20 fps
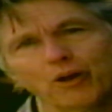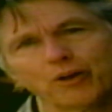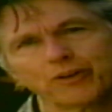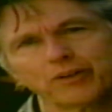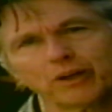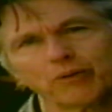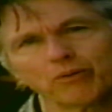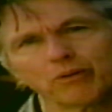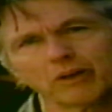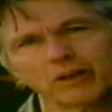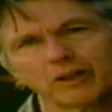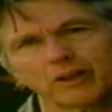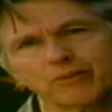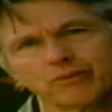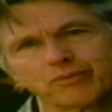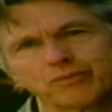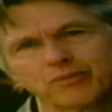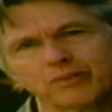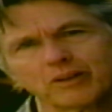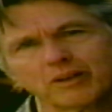all day
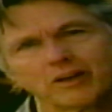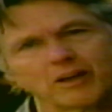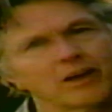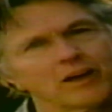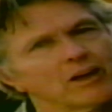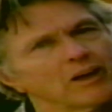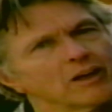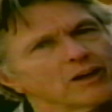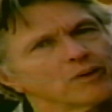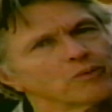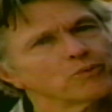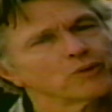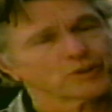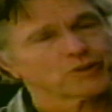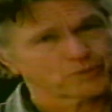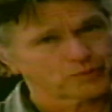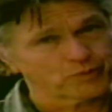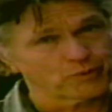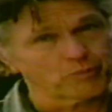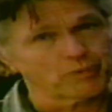relief.
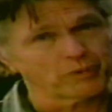Works